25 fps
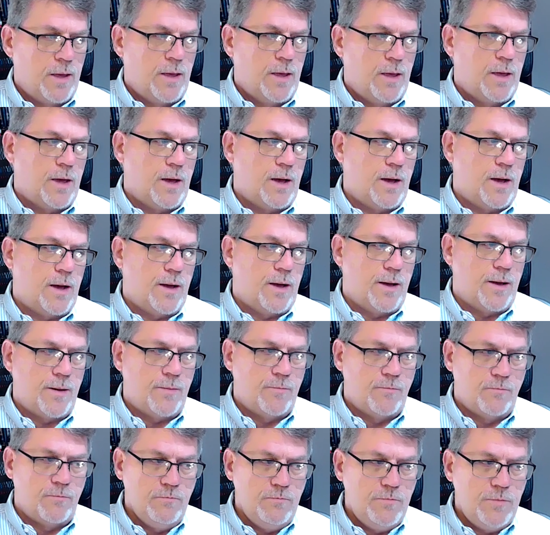
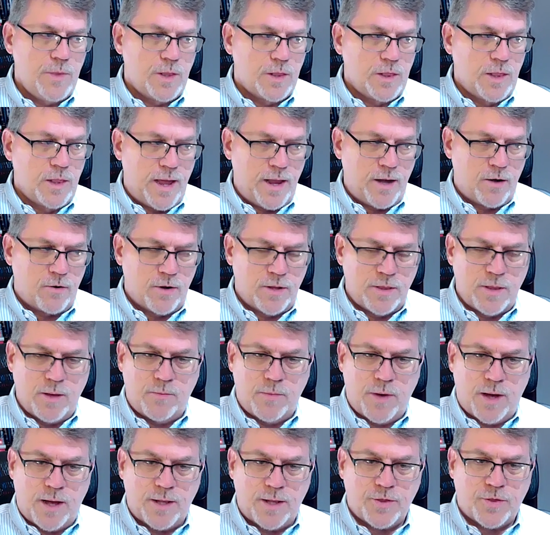Later in the
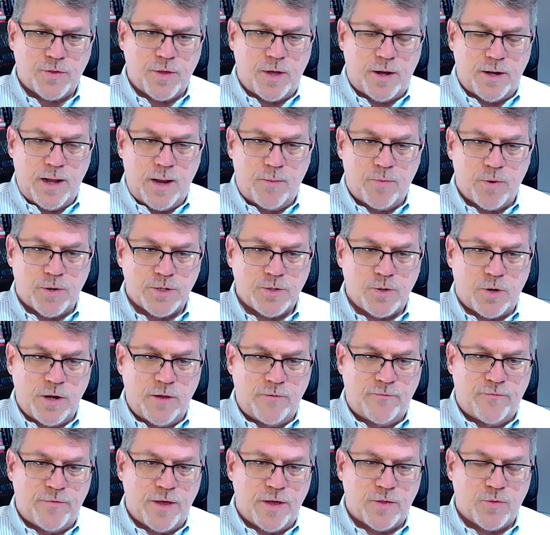month, on April
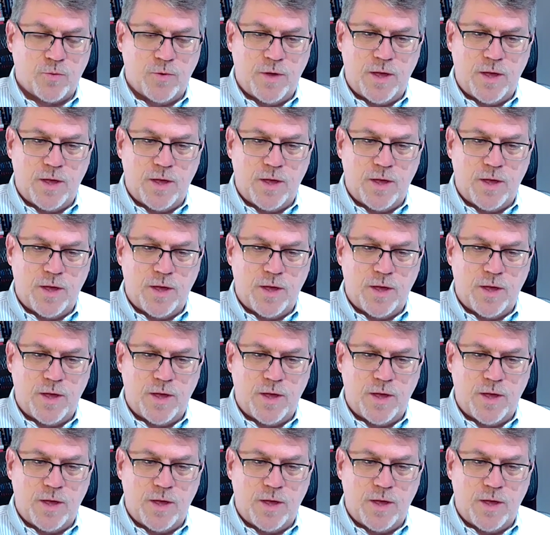25th,